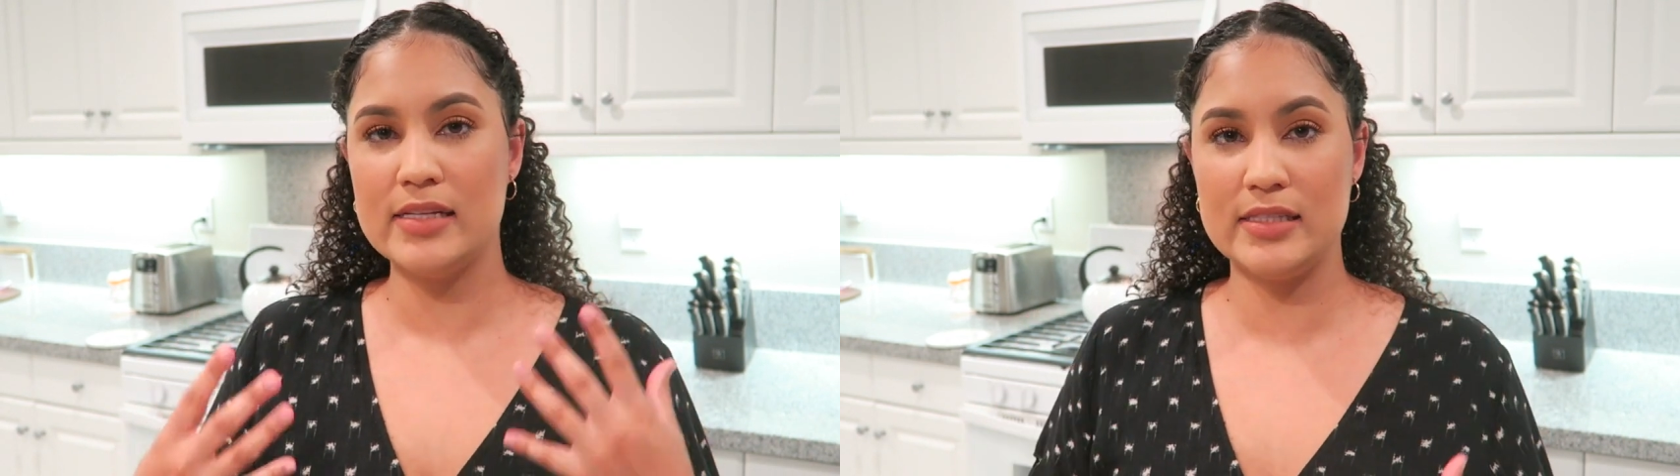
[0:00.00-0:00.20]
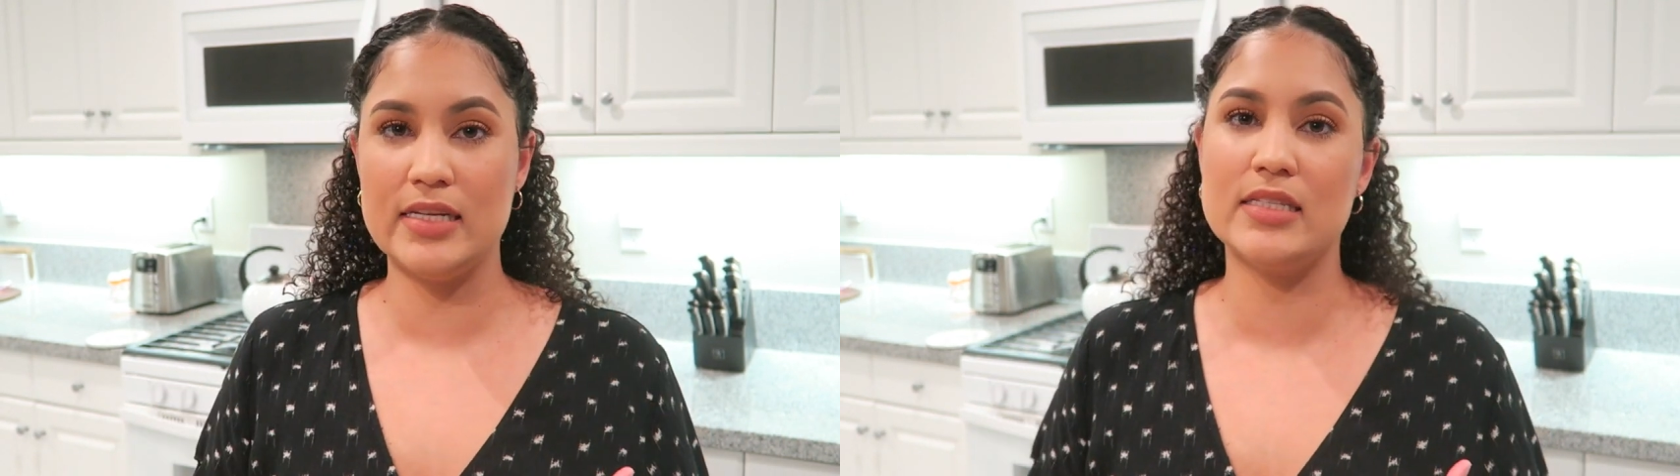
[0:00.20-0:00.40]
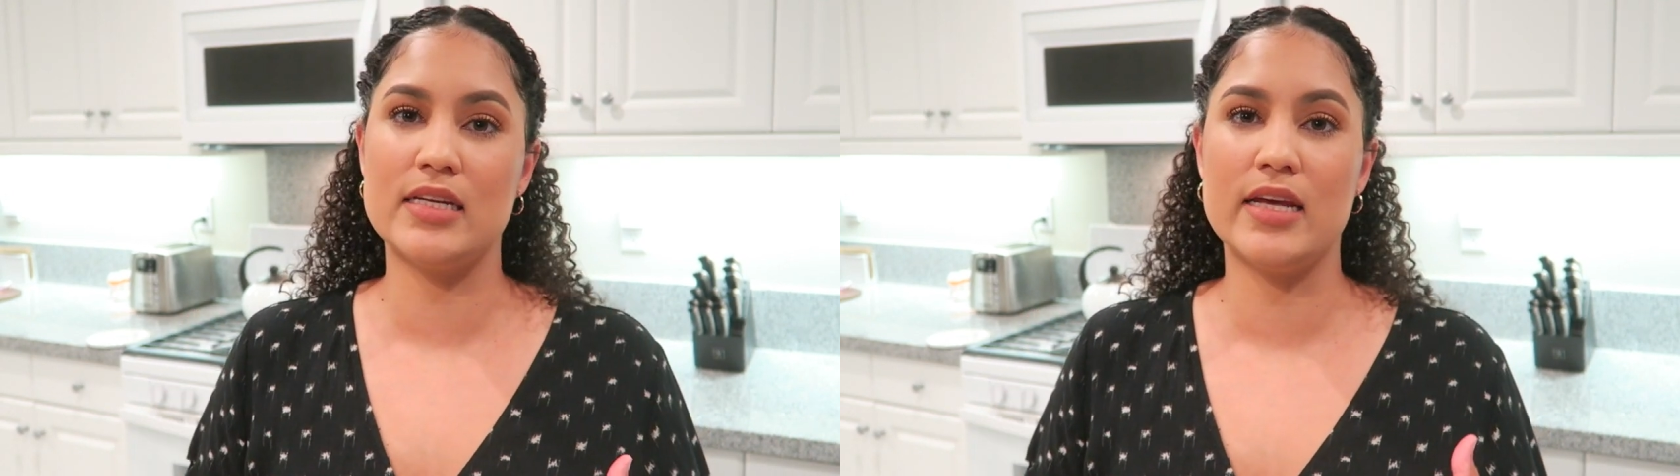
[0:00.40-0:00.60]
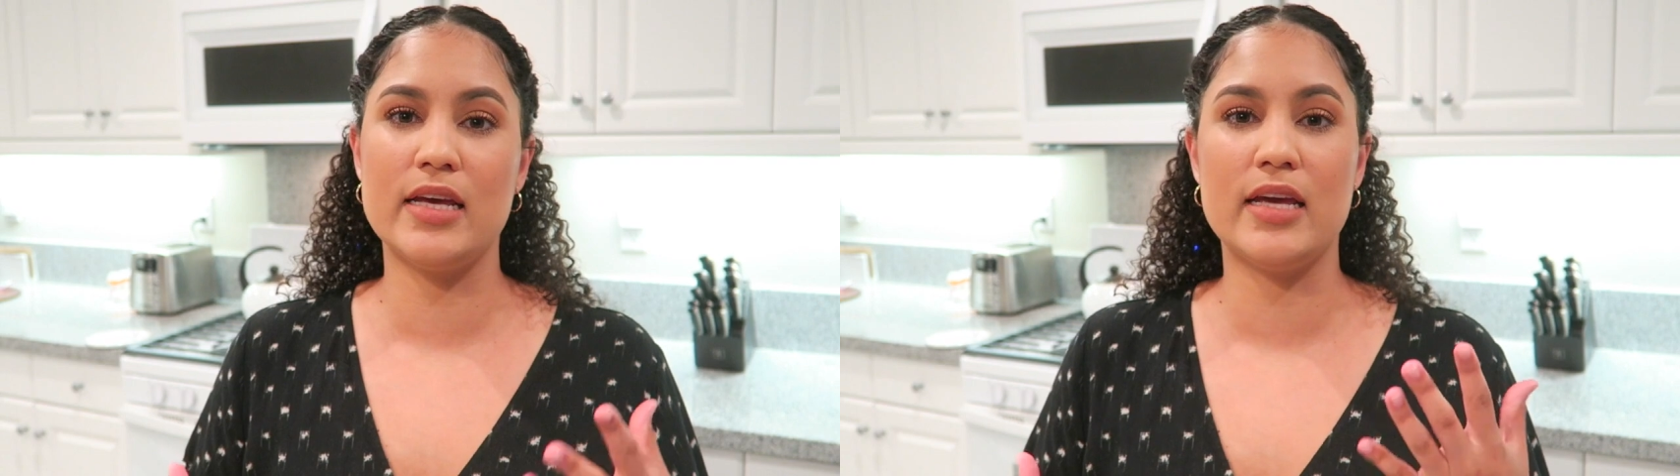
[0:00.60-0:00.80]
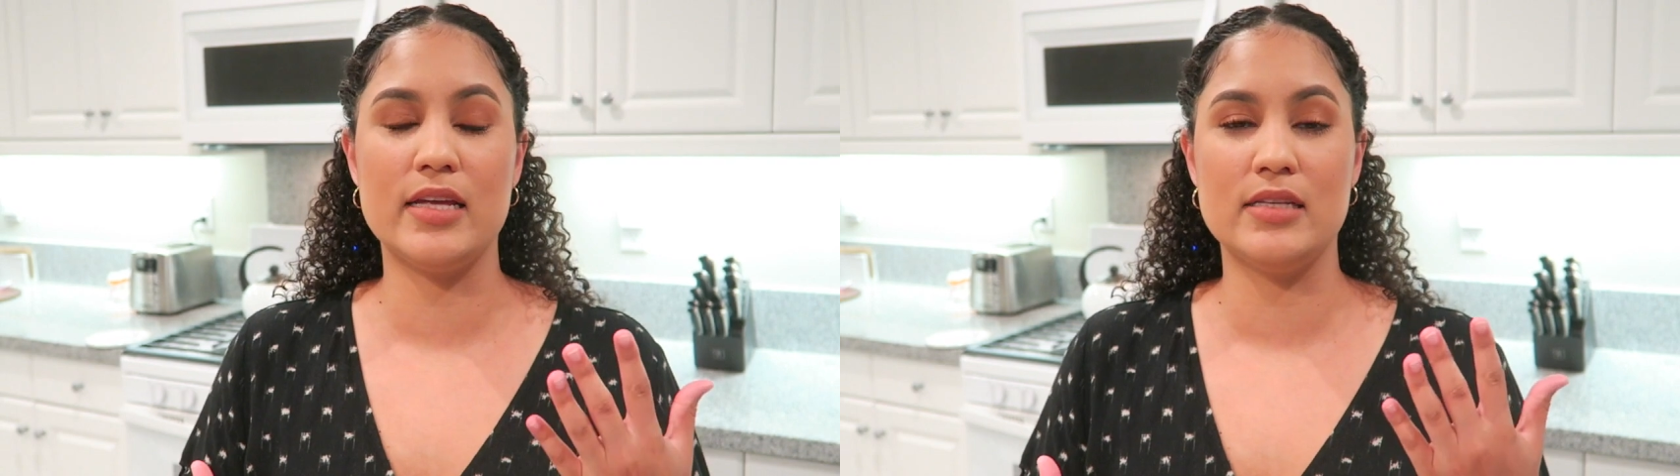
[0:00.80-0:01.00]
season
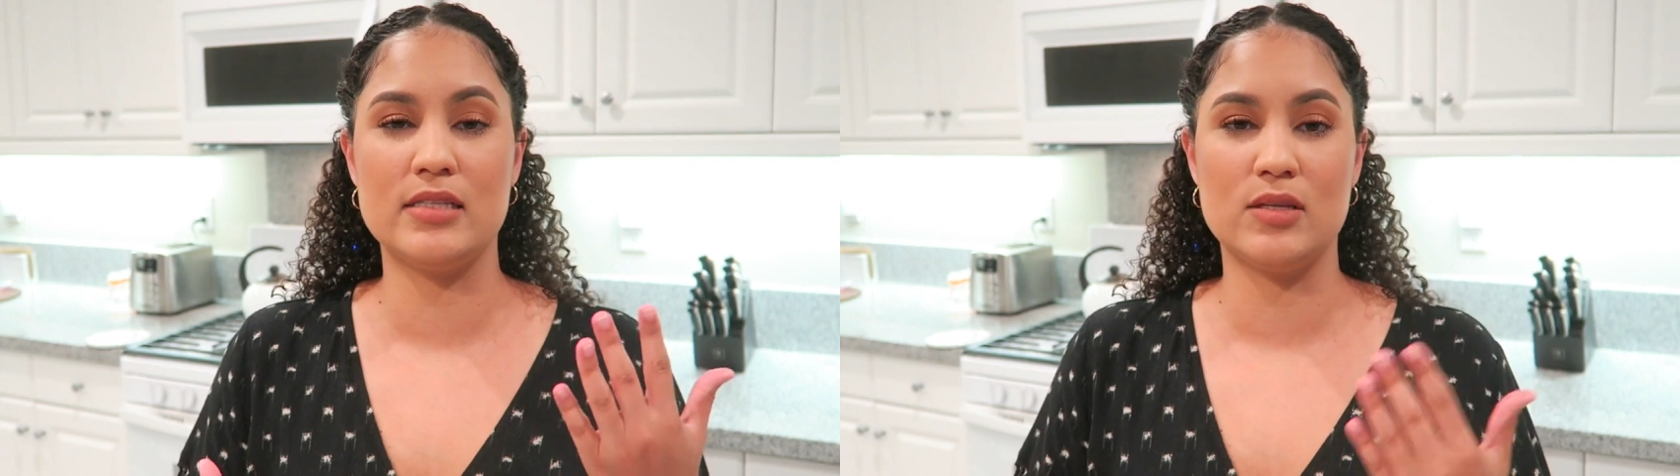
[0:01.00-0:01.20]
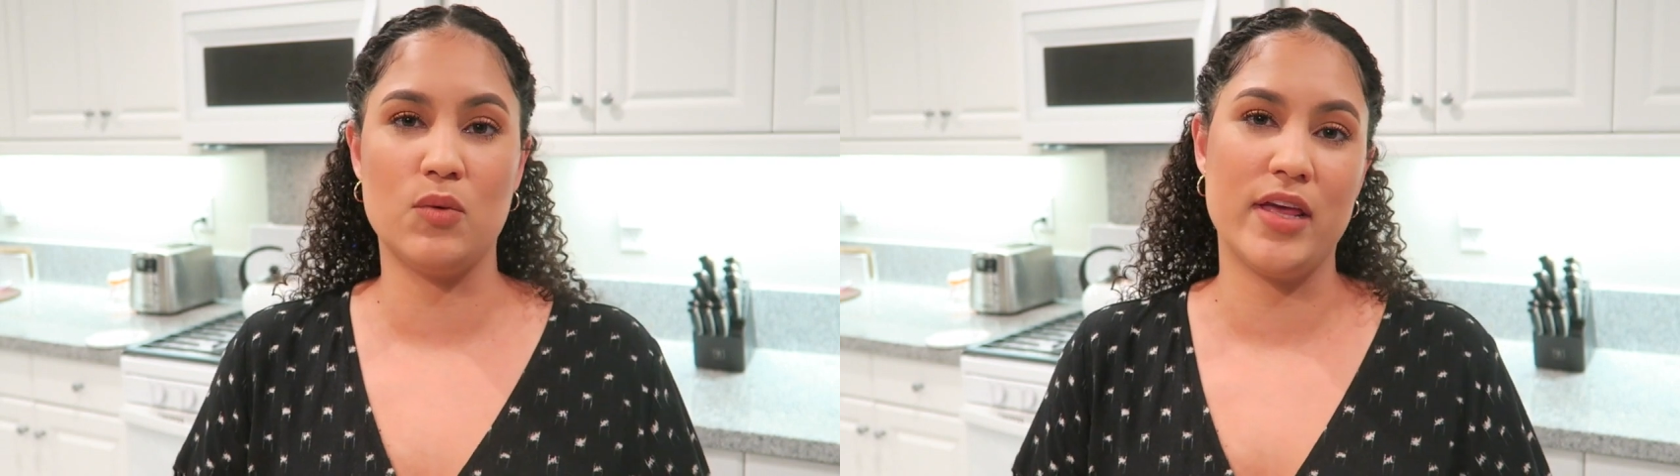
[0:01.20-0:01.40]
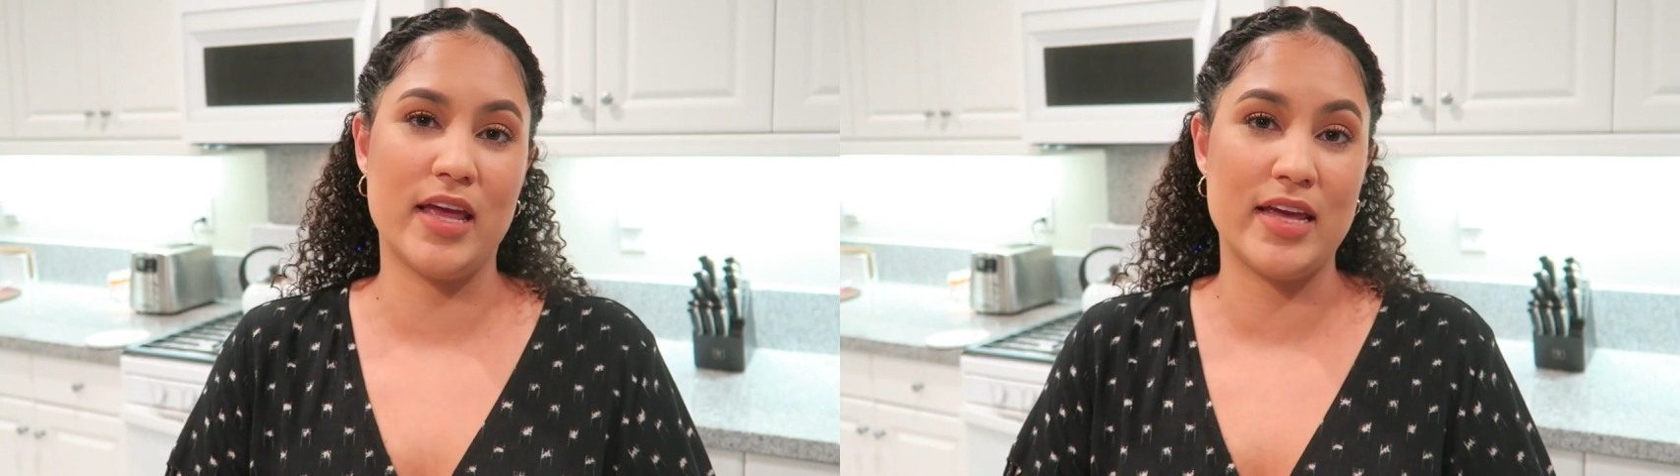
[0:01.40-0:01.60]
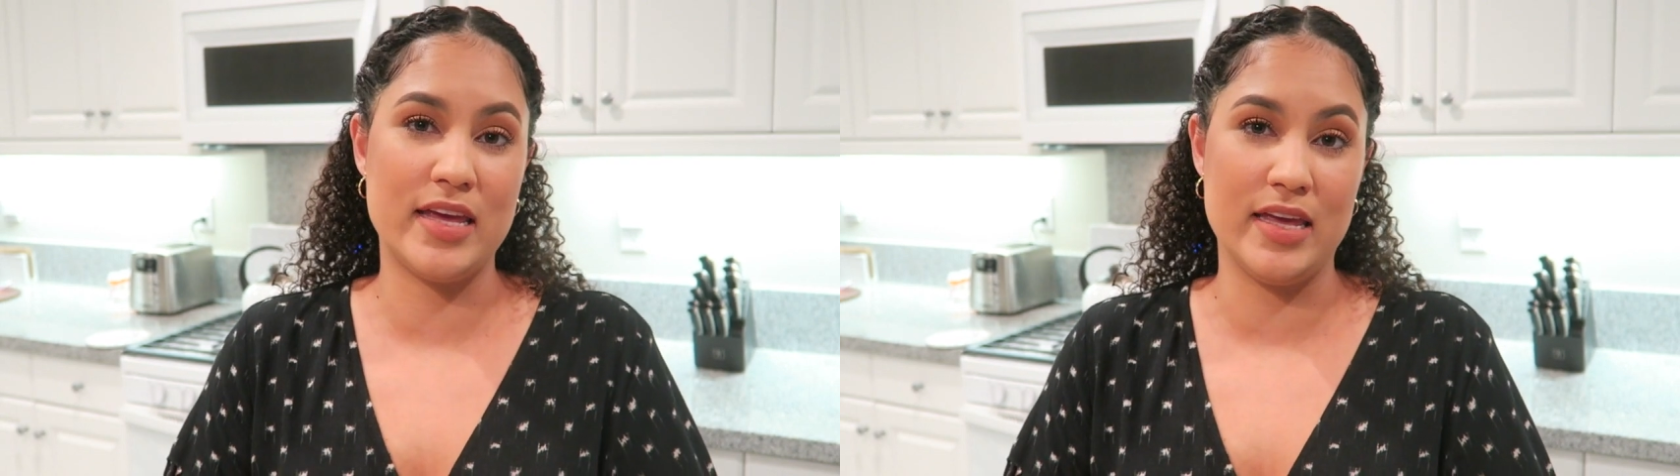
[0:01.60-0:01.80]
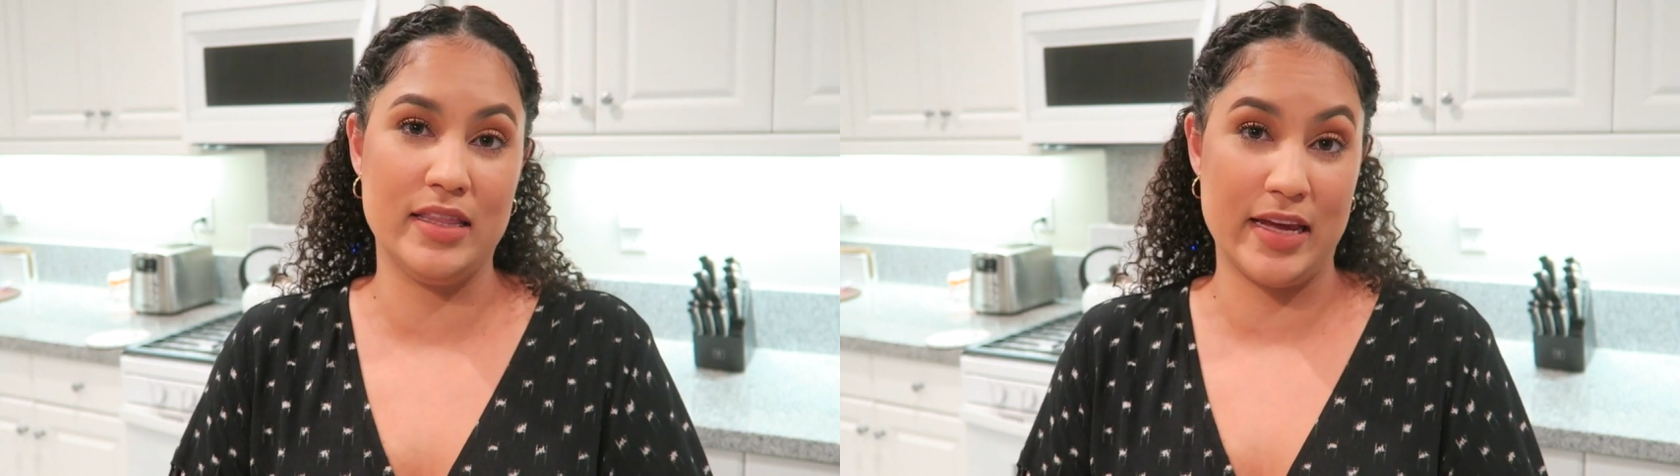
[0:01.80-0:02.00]
it is the way that
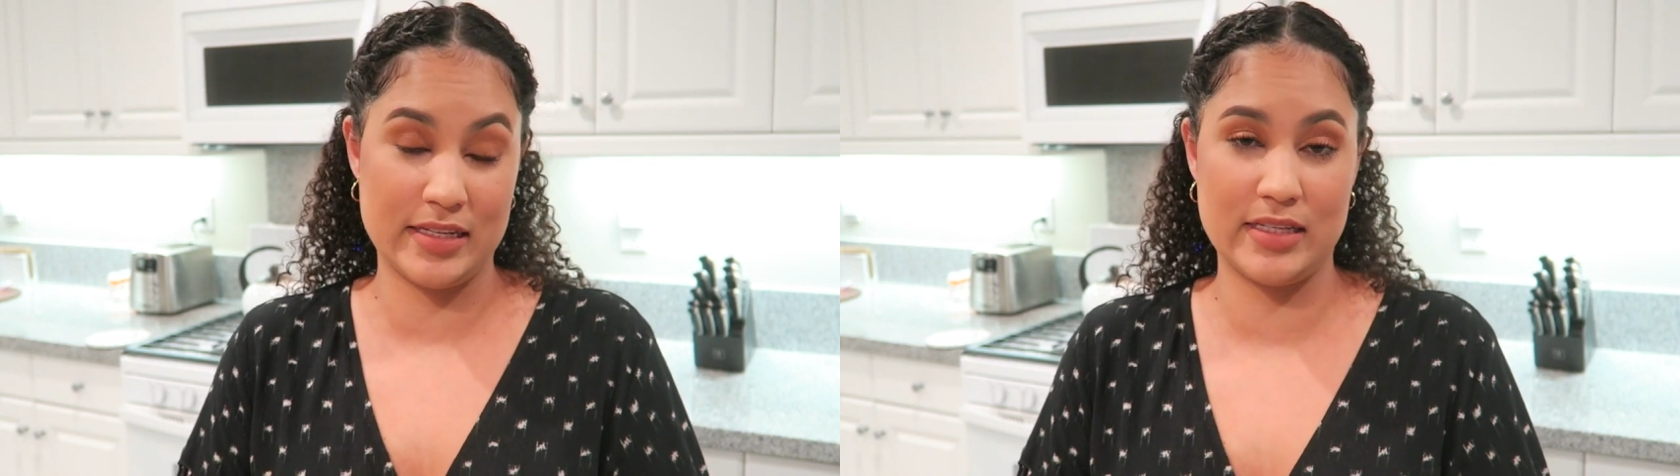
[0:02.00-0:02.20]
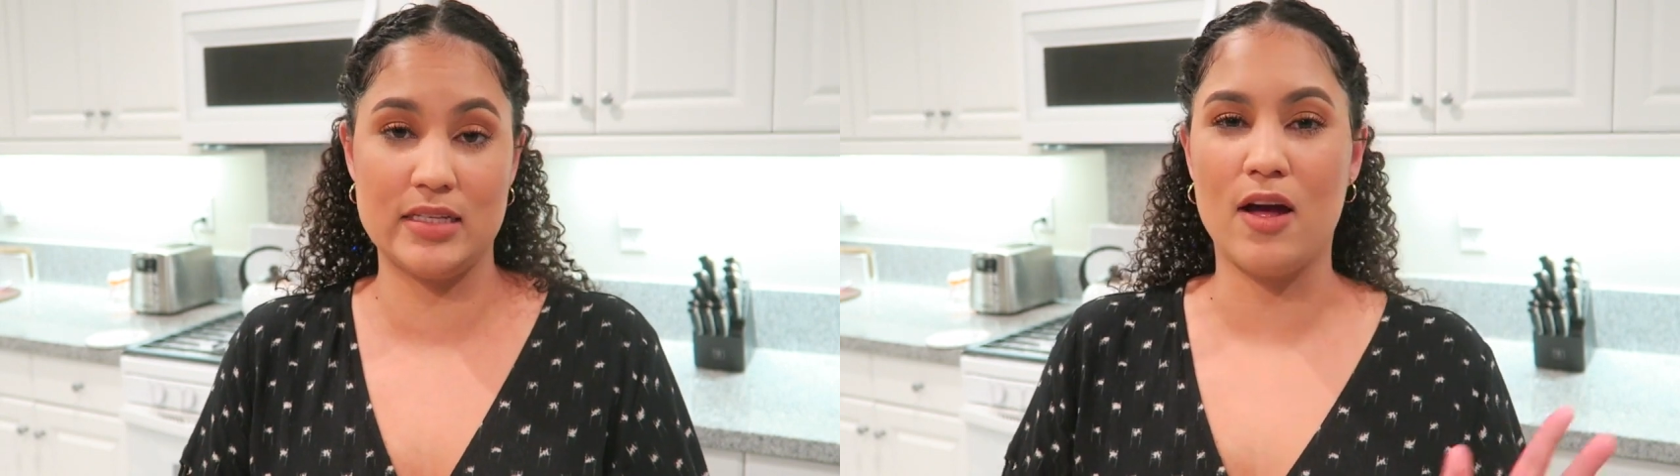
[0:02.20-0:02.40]
he likes it.